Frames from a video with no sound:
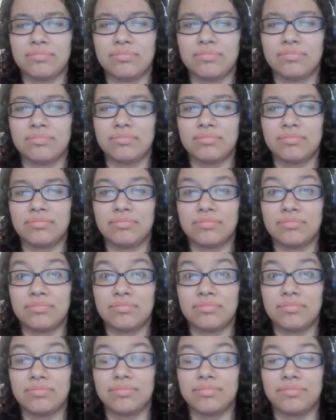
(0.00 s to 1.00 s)

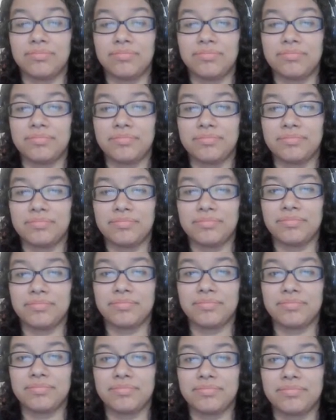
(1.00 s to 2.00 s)

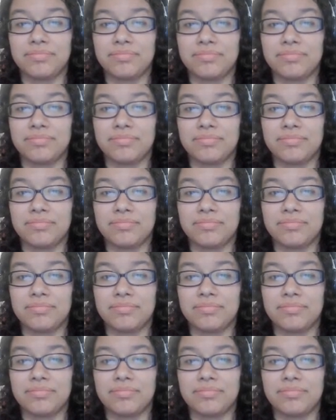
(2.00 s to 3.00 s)

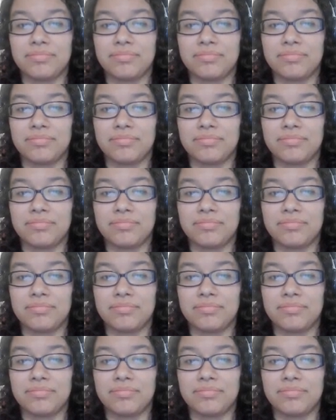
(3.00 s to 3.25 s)
(silent)